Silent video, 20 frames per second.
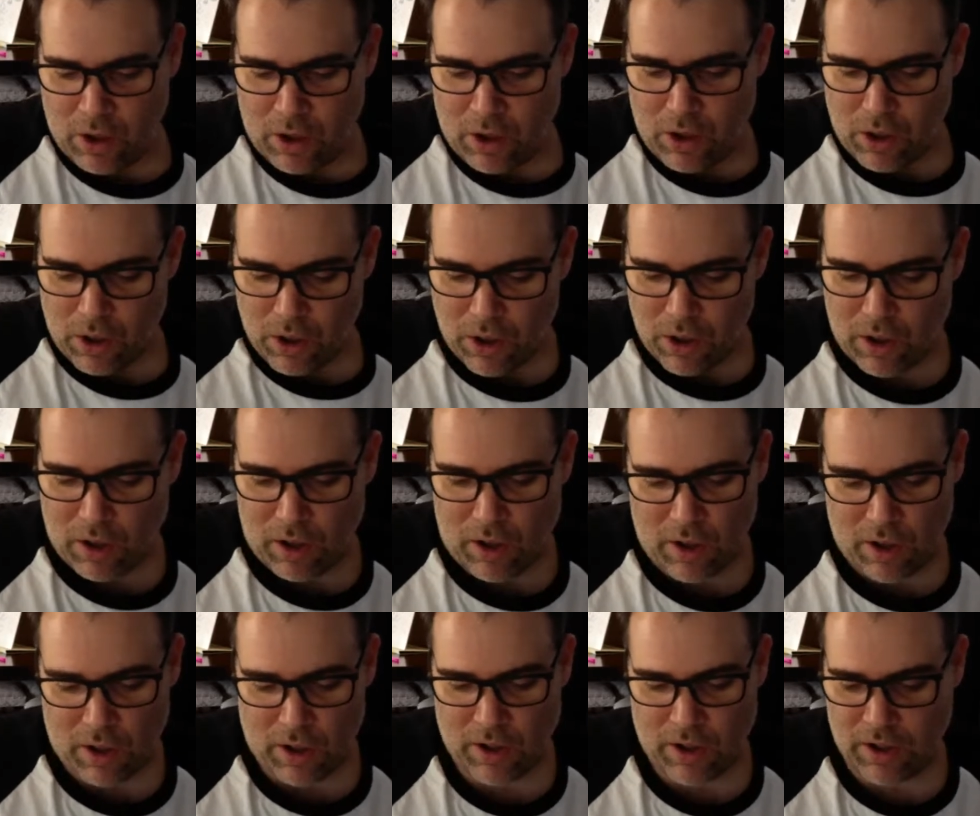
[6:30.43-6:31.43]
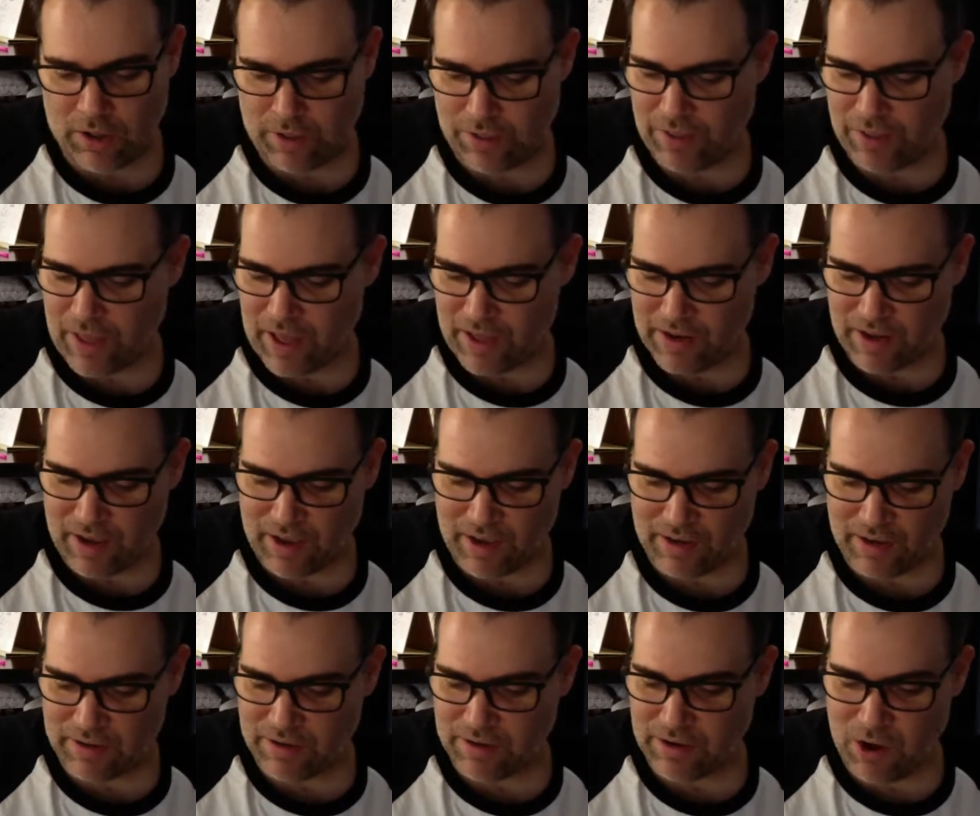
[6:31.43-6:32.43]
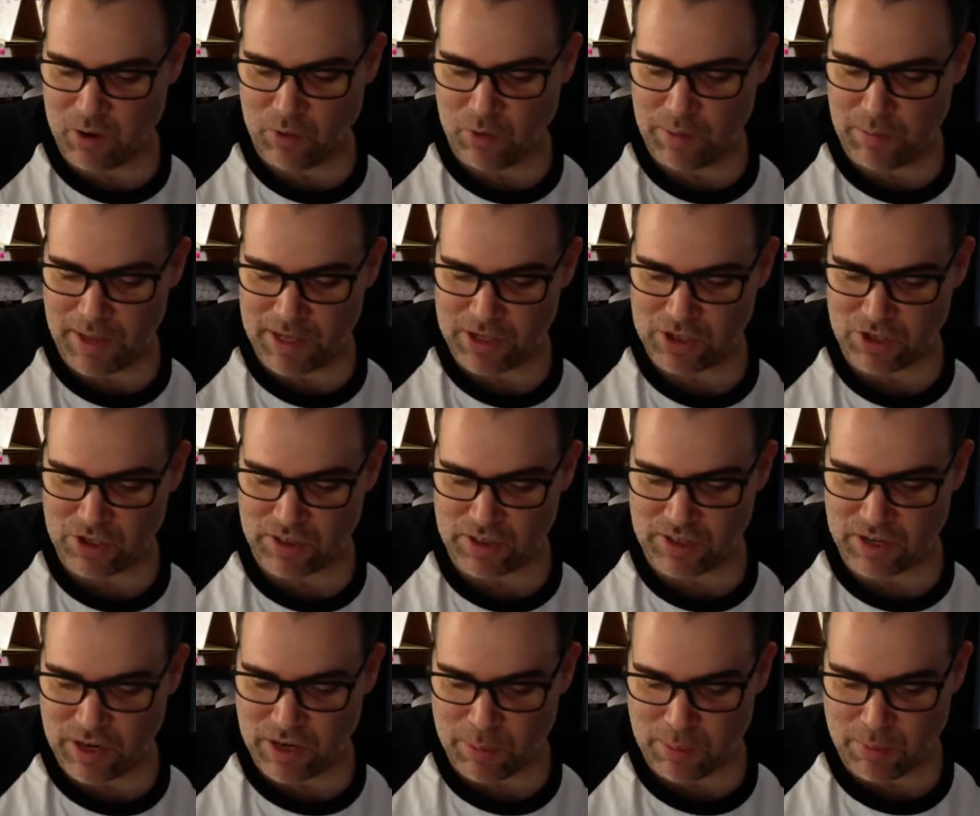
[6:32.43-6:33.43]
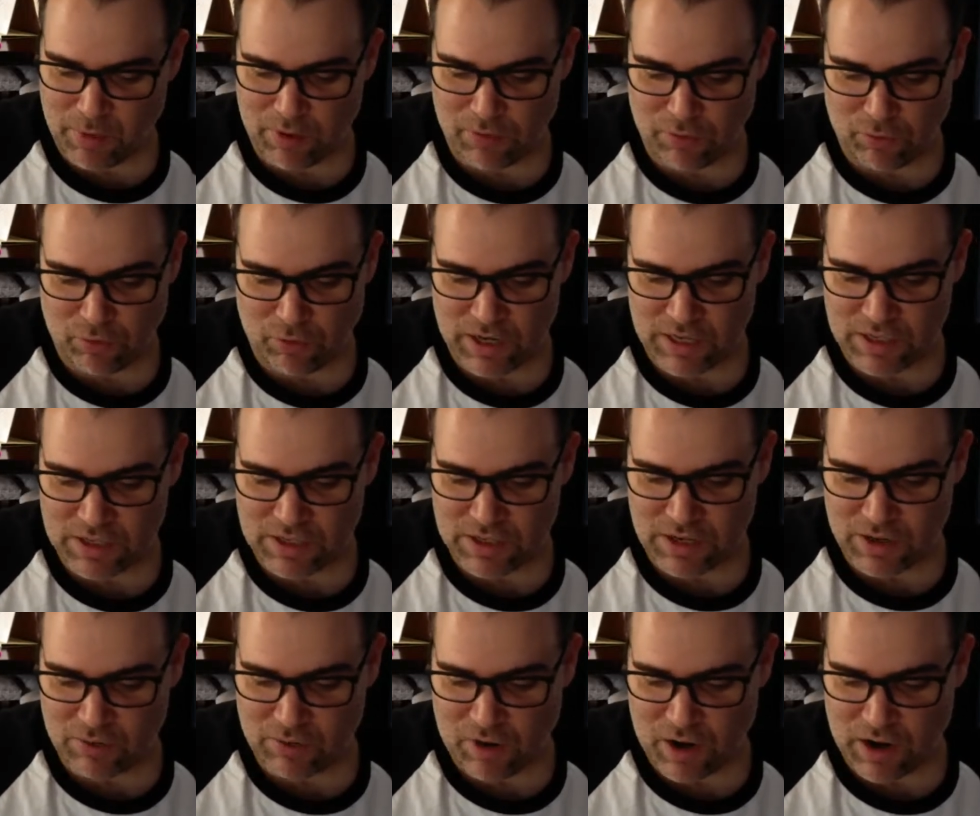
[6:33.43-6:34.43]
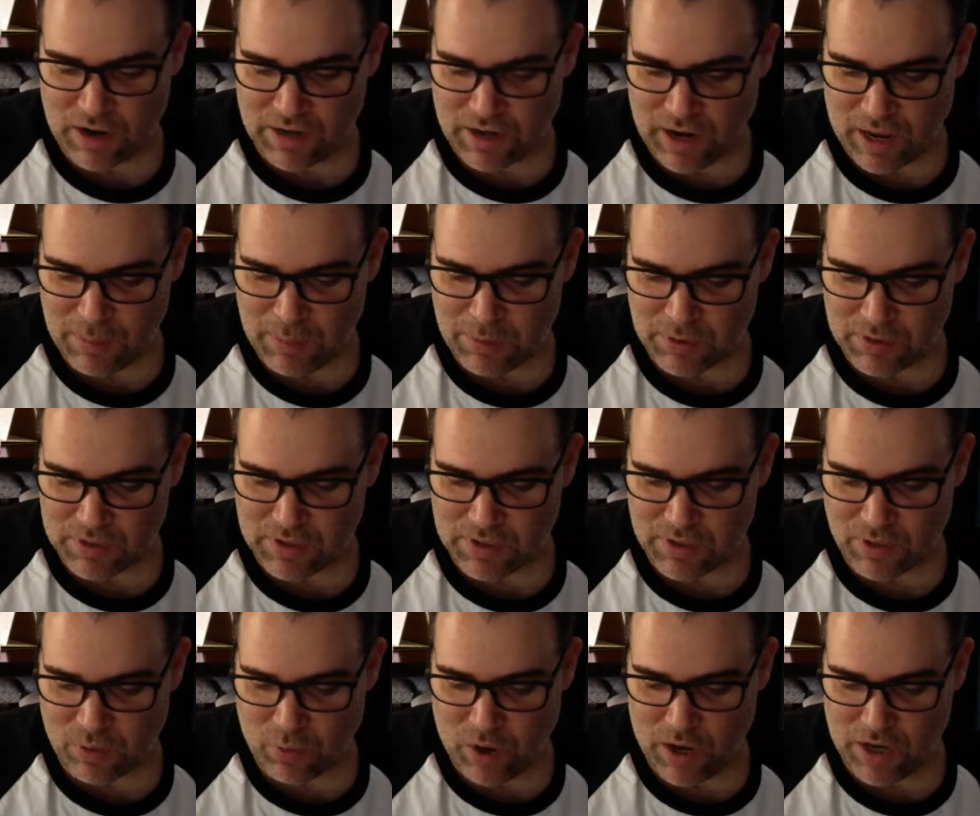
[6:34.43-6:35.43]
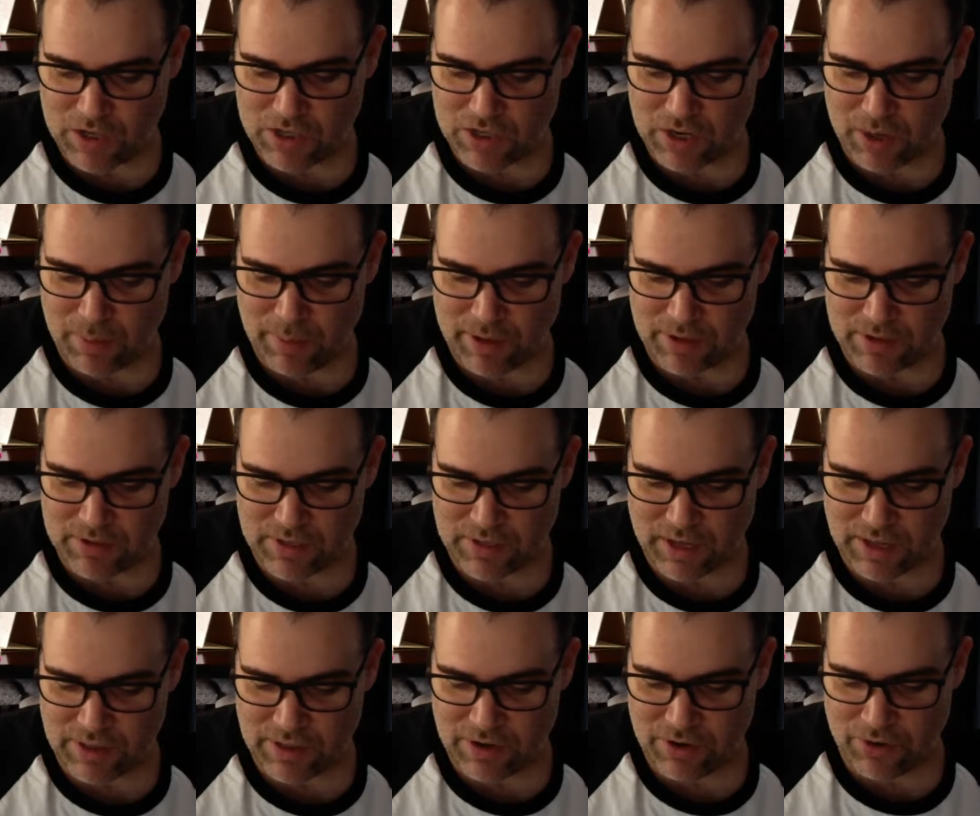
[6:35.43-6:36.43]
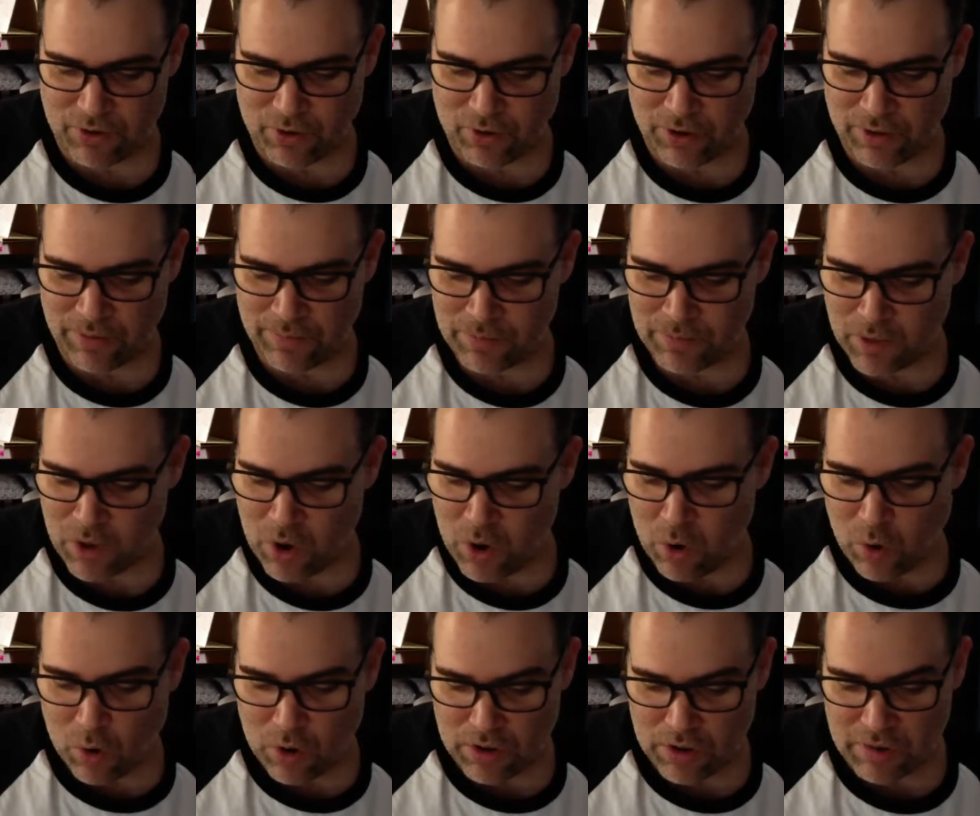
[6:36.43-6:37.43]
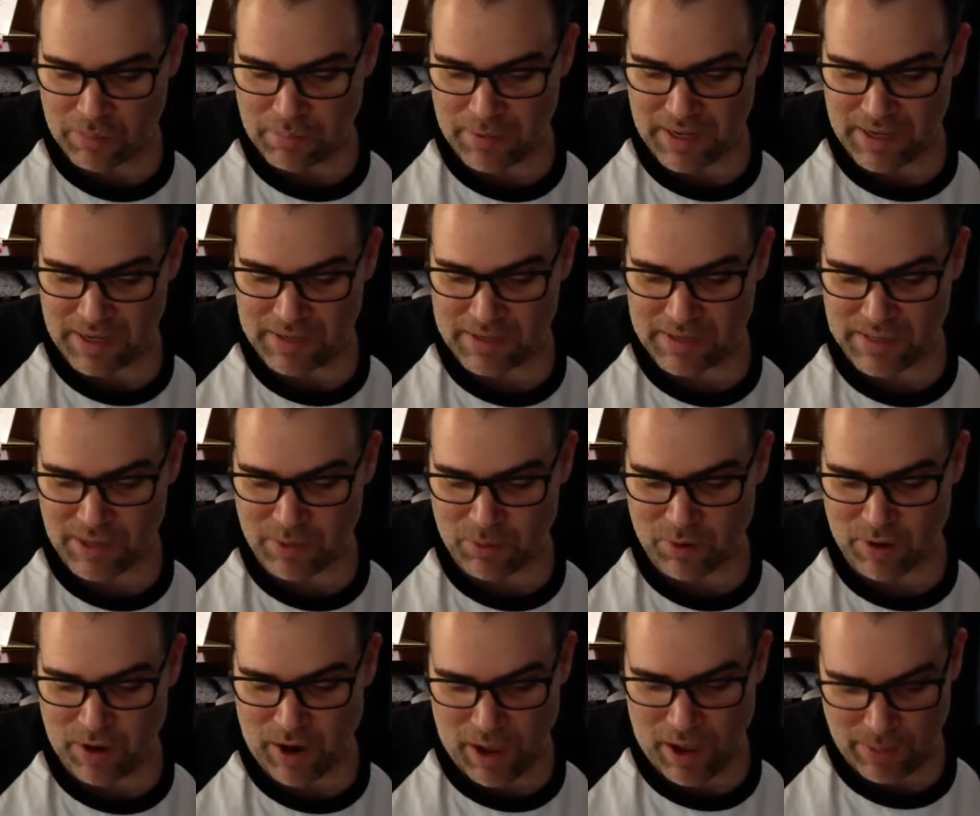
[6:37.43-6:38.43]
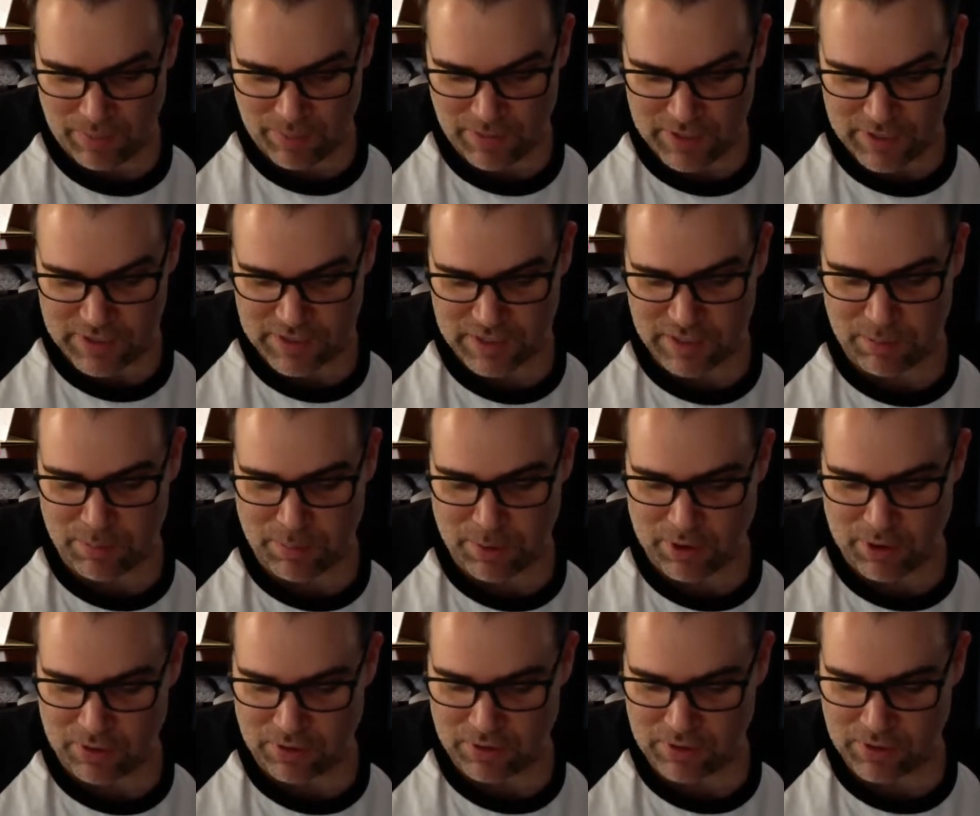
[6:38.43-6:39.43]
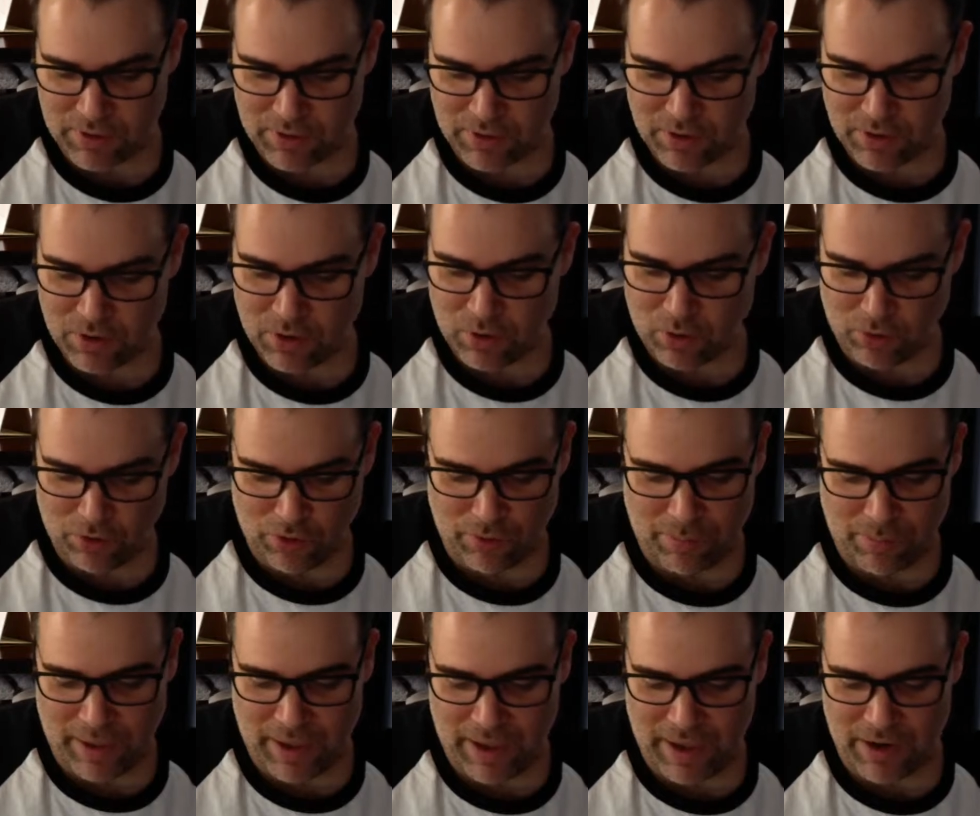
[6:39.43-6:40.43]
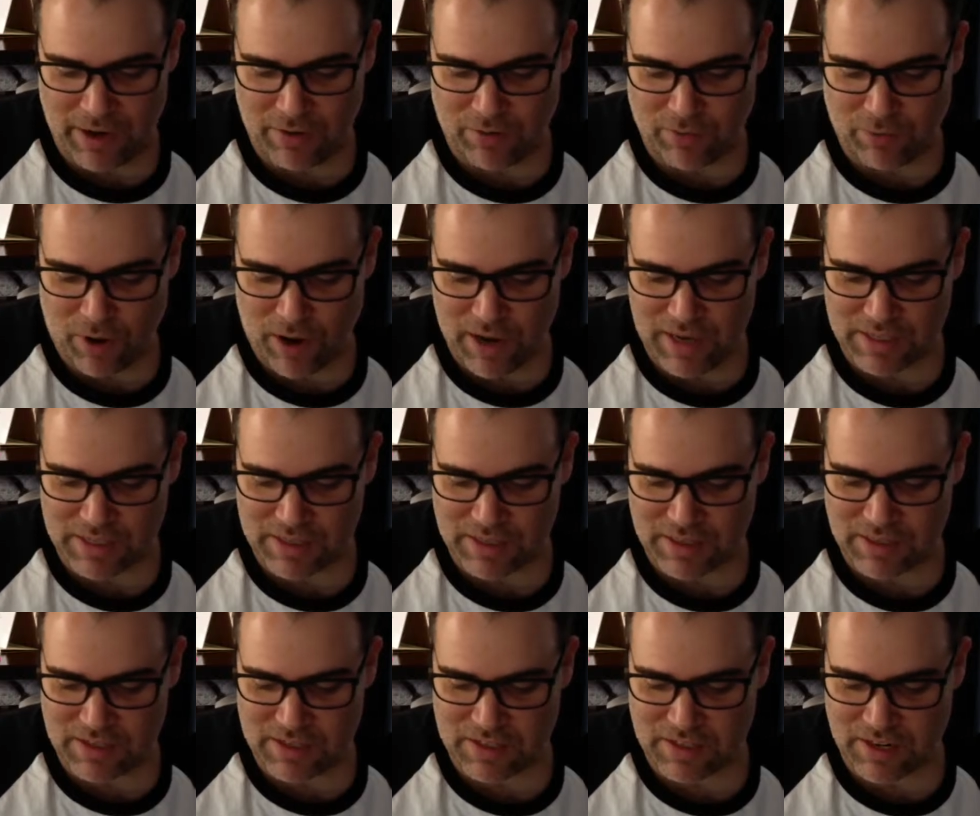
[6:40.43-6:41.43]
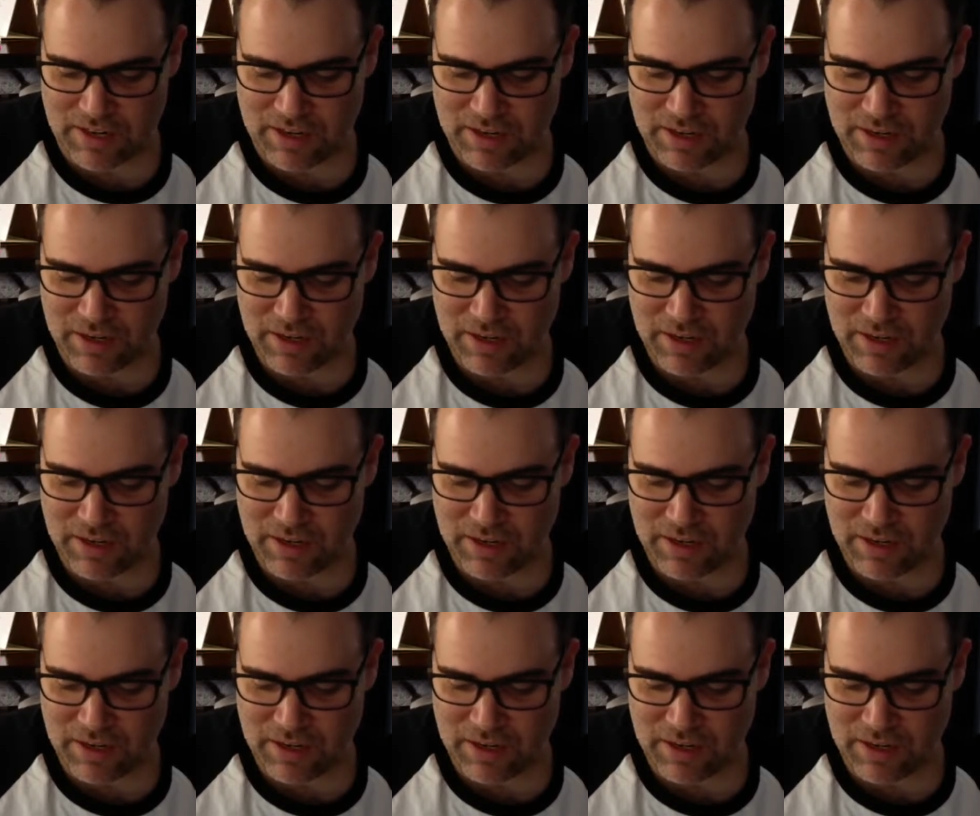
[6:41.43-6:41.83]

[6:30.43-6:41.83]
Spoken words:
That night, no one mentioned the number of rinsed and wrung diapers in the washtub outside the door, or the beans that were obviously burnt, or the pan of rice in the sink,